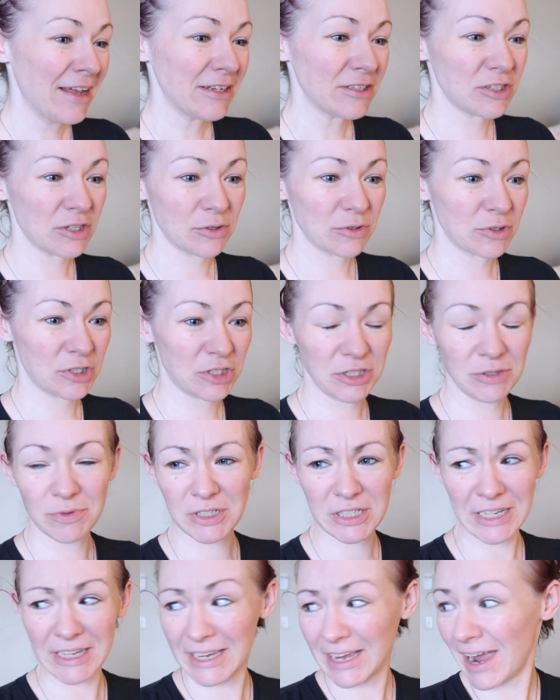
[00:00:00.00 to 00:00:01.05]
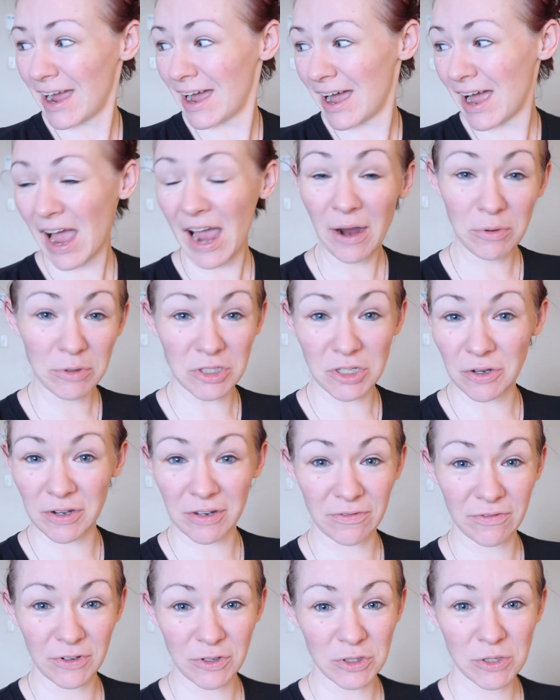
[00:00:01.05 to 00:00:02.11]
So she was like, yeah, I was all
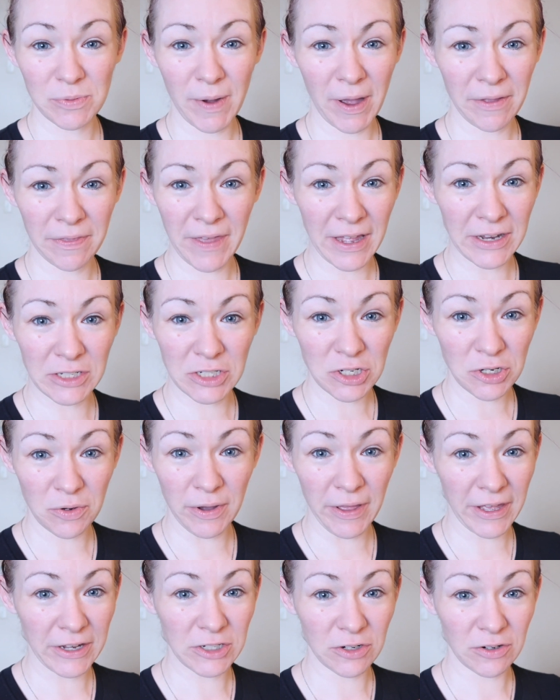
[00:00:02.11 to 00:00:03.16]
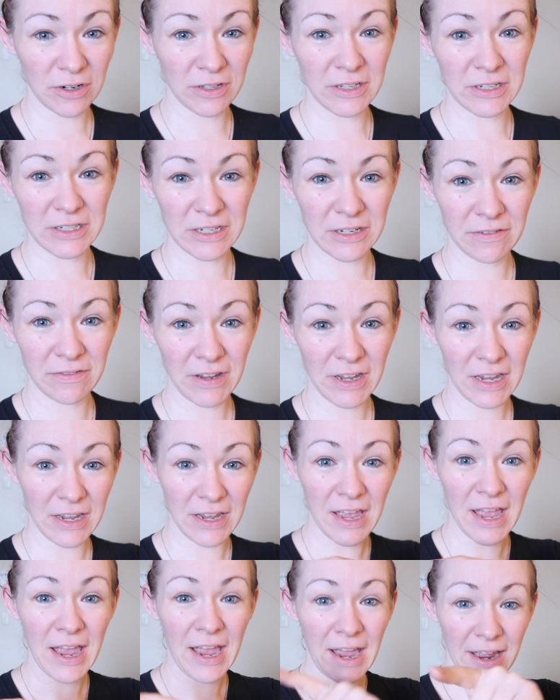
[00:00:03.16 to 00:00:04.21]
confused about that too. And I turn on the
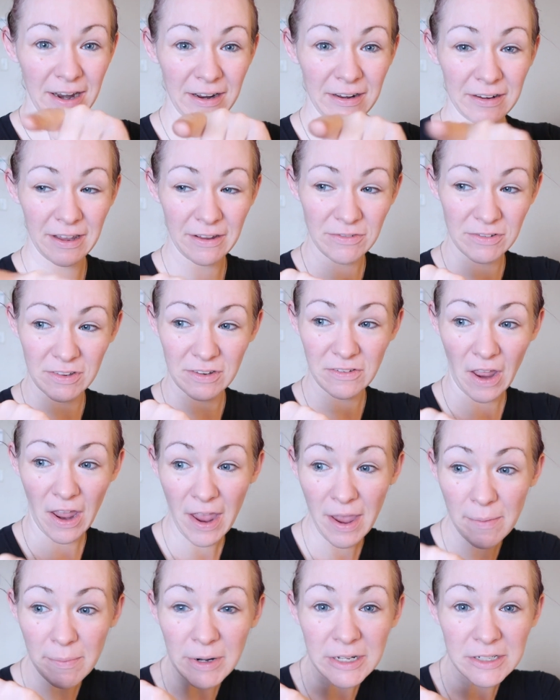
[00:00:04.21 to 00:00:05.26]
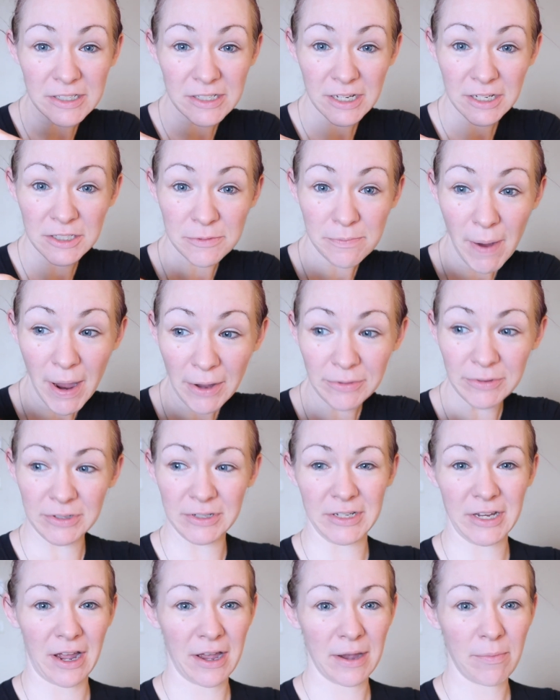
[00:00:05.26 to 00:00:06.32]
TV and it gives the time and it says
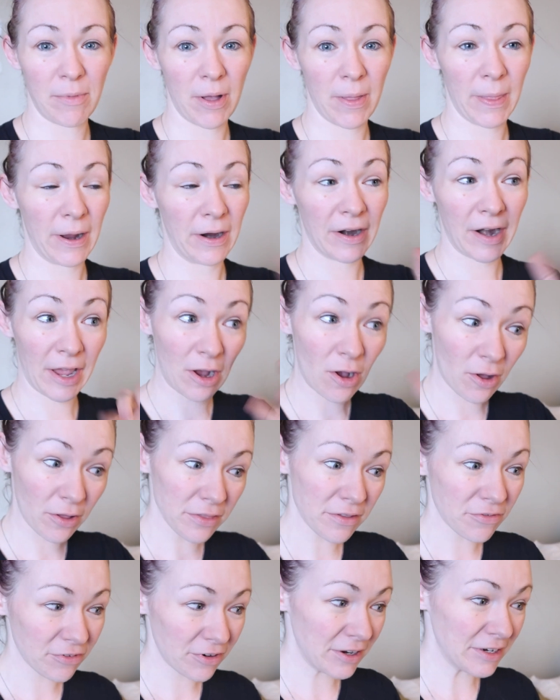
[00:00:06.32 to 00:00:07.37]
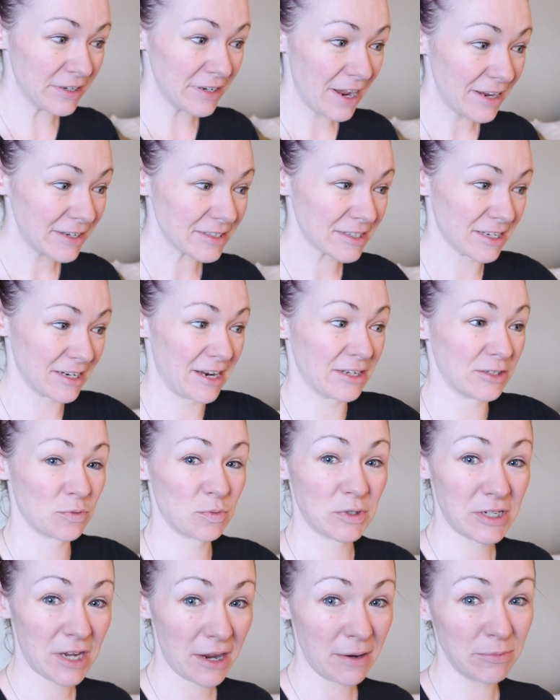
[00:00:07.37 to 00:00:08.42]
mountain time on there. And I called the front desk and asked
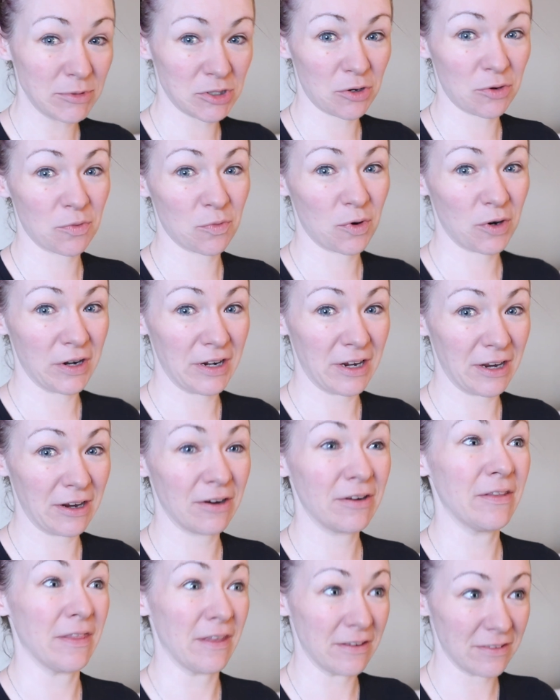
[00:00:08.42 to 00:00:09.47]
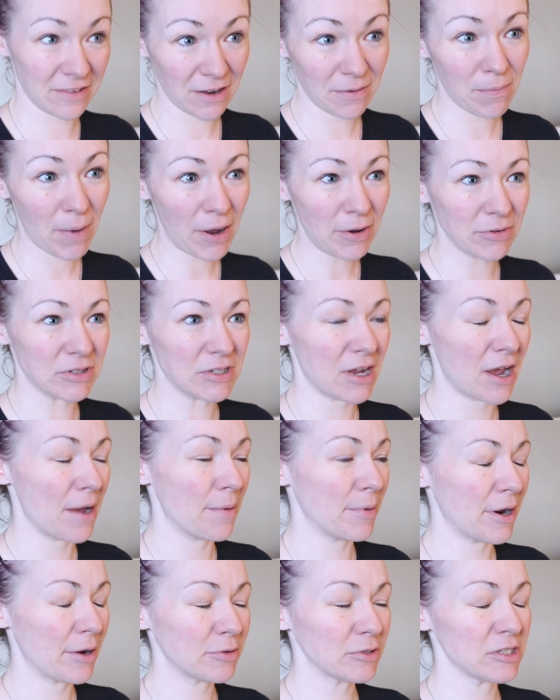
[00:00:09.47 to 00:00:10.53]
what time zone we're in here and they said mountain
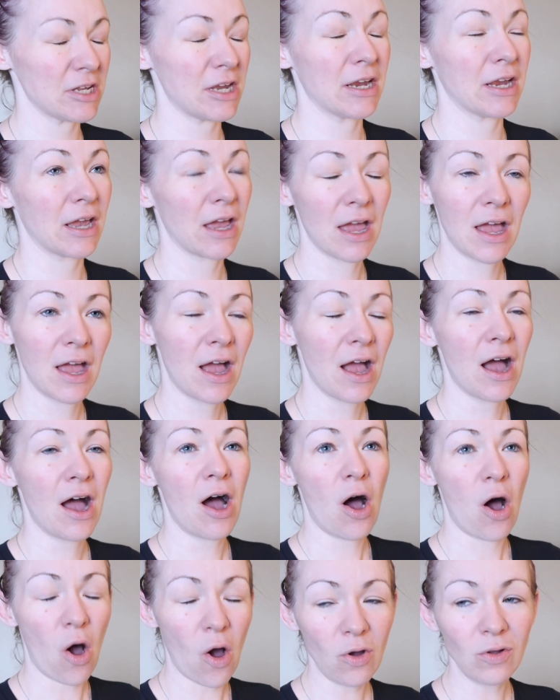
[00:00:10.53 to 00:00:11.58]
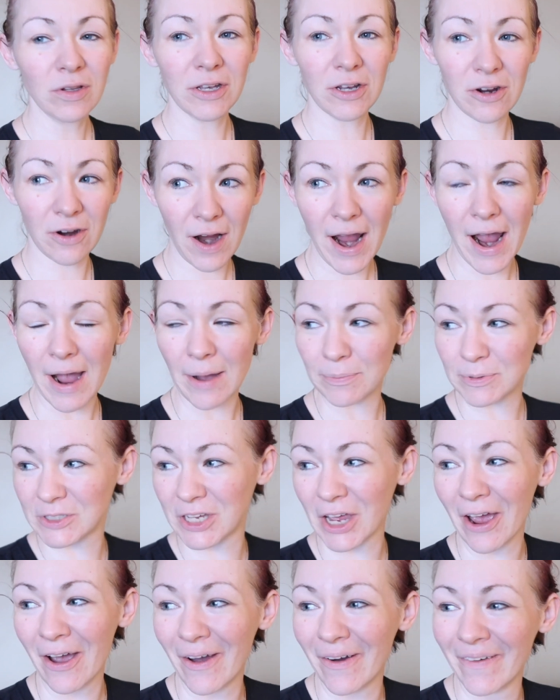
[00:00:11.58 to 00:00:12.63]
time. And I was like, holy crap,
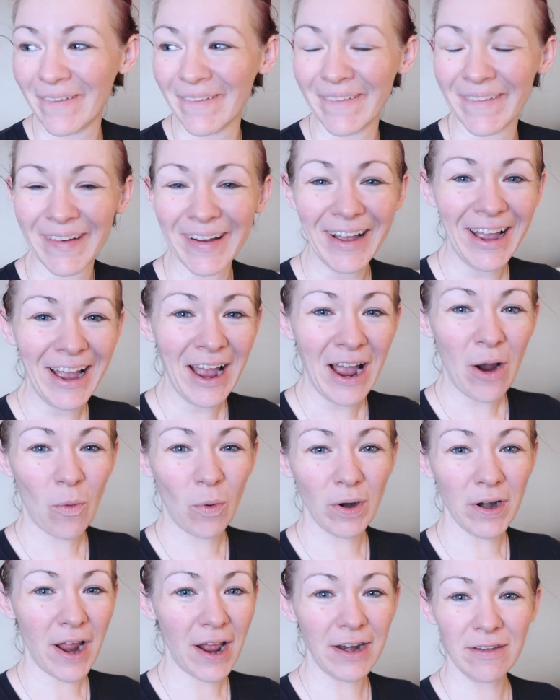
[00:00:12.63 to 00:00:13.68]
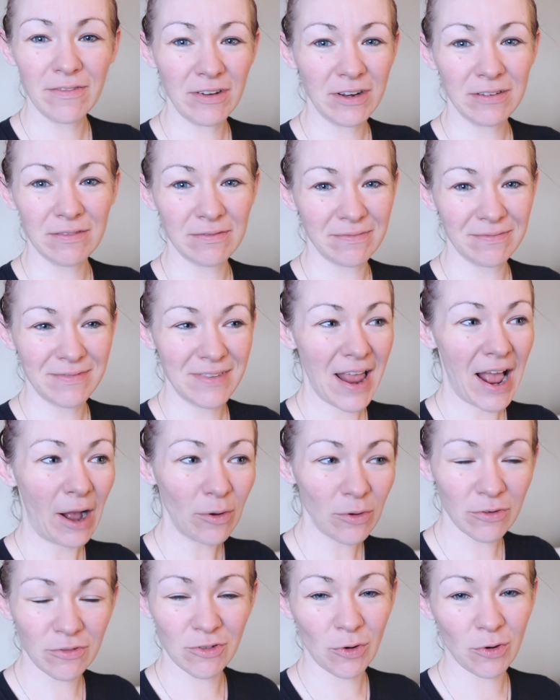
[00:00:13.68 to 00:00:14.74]
so we're not even
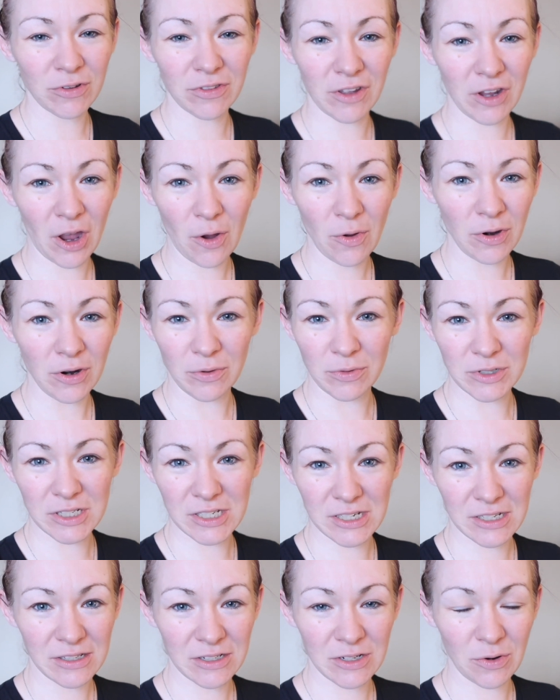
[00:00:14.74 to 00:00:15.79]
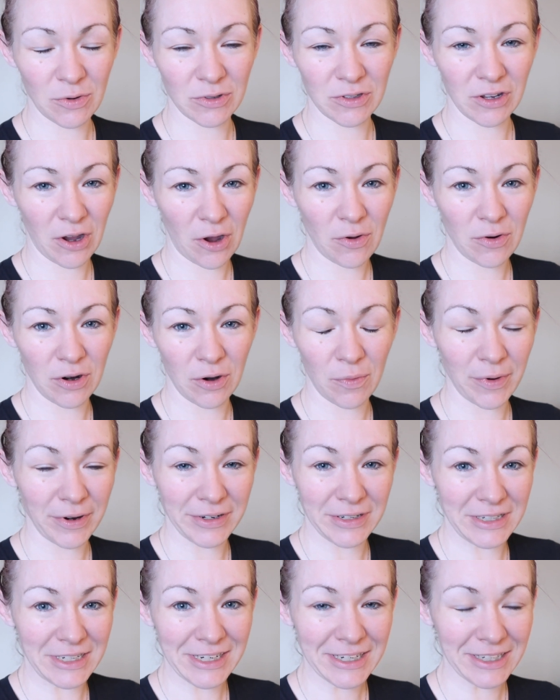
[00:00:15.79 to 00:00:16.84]
out of North Dakota, we're still in North Dakota, we're
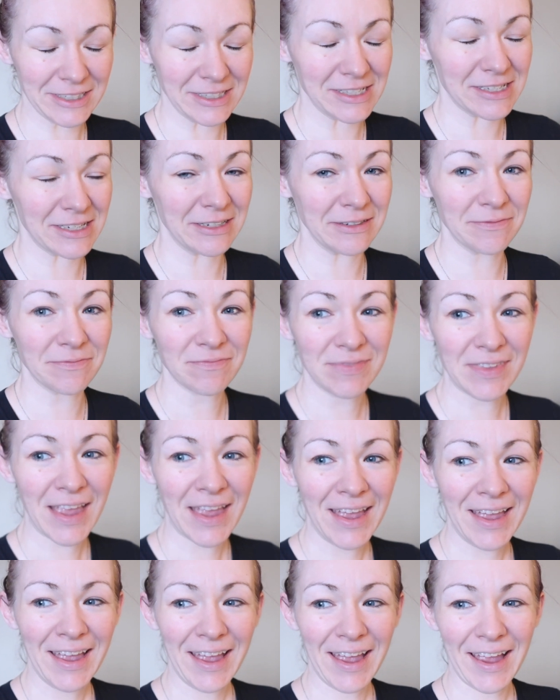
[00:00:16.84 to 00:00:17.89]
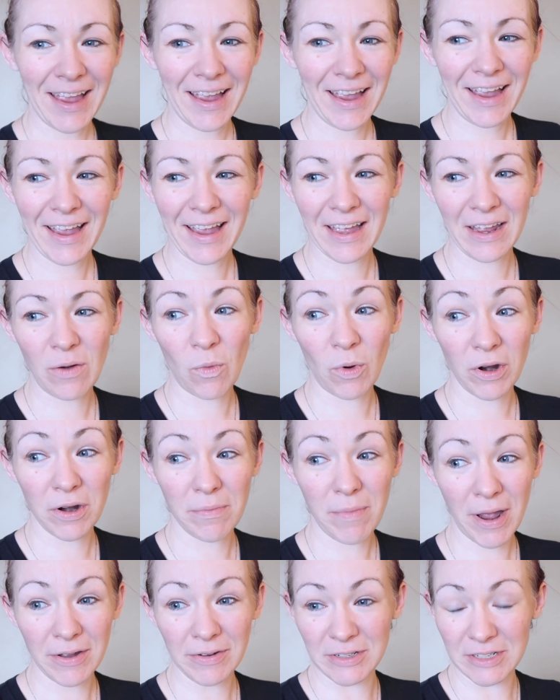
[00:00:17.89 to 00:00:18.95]
in Dickinson, and we're
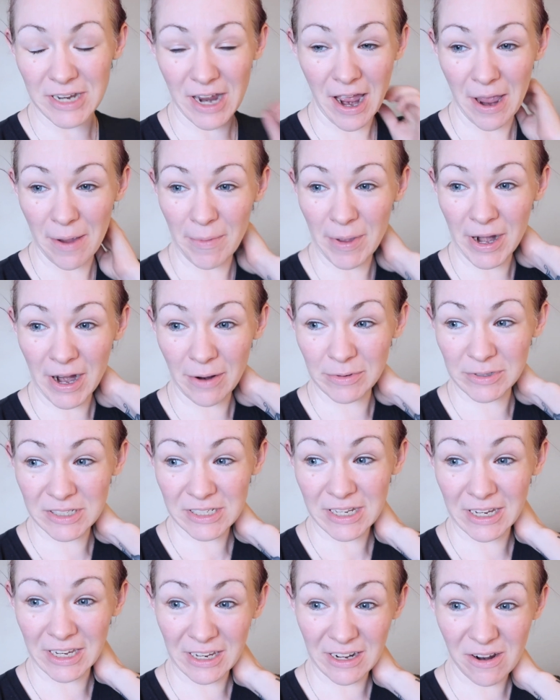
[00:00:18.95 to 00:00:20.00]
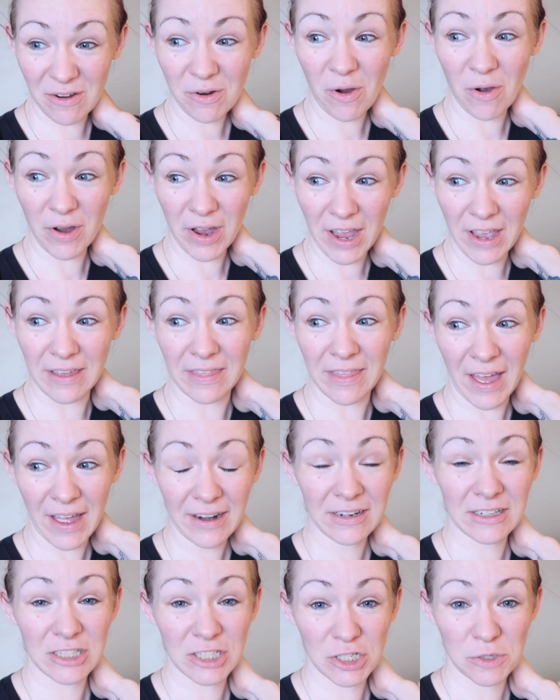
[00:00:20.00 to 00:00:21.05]
in mountain time, and I was like, you know, okay,
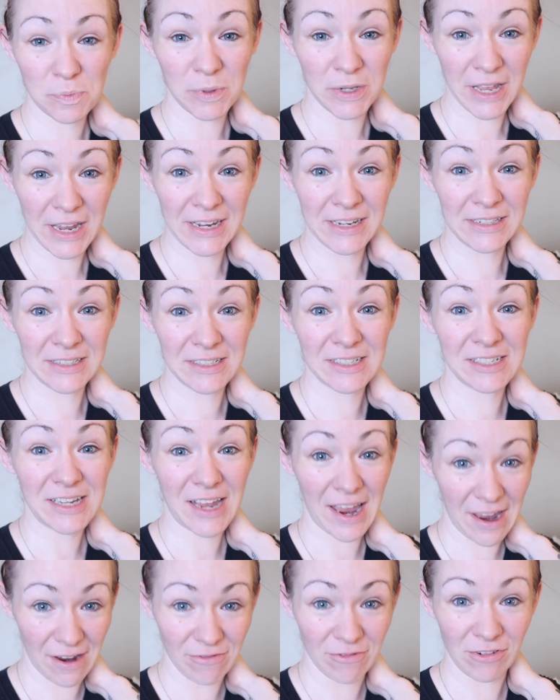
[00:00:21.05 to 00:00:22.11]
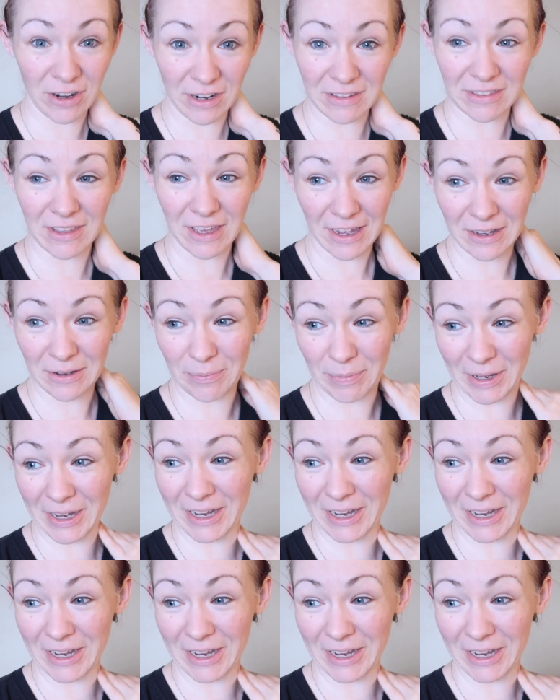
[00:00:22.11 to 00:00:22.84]
that explains everything,